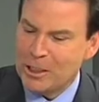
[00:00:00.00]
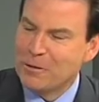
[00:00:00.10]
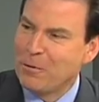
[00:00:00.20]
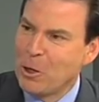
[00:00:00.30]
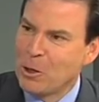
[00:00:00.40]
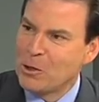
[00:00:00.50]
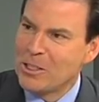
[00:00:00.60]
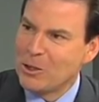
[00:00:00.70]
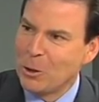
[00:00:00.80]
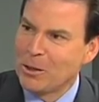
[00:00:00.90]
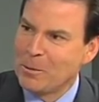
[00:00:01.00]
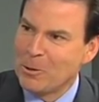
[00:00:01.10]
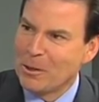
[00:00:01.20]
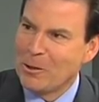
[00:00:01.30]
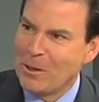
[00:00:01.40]
these photos and told them you
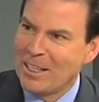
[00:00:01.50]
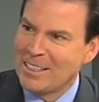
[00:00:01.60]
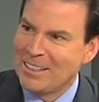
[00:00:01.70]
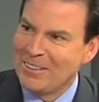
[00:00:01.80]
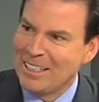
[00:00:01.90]
were going on TV?